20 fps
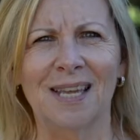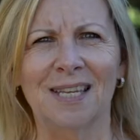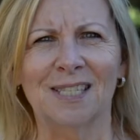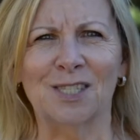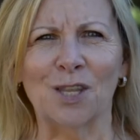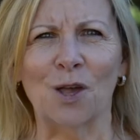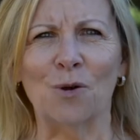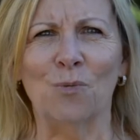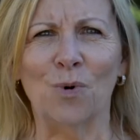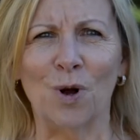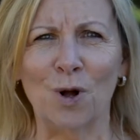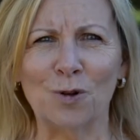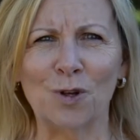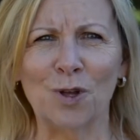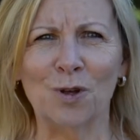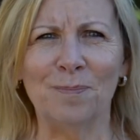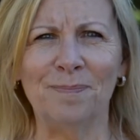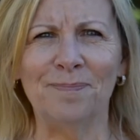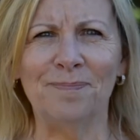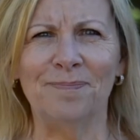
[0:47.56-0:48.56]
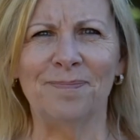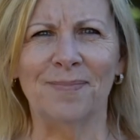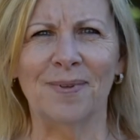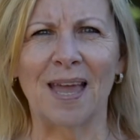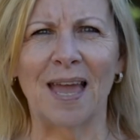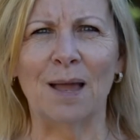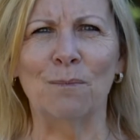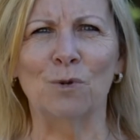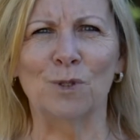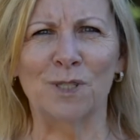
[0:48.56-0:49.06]
So welcome,
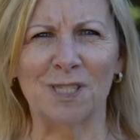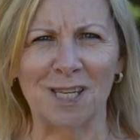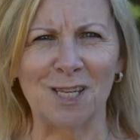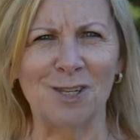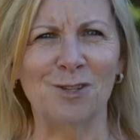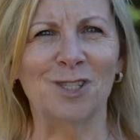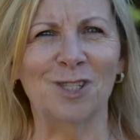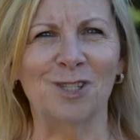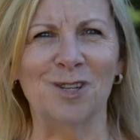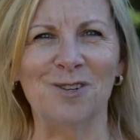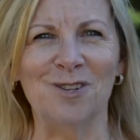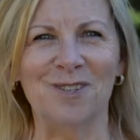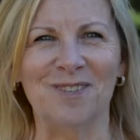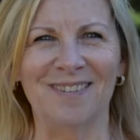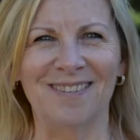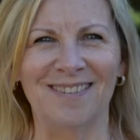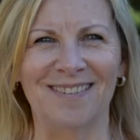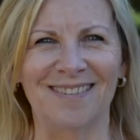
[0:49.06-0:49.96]
and we'll see you soon.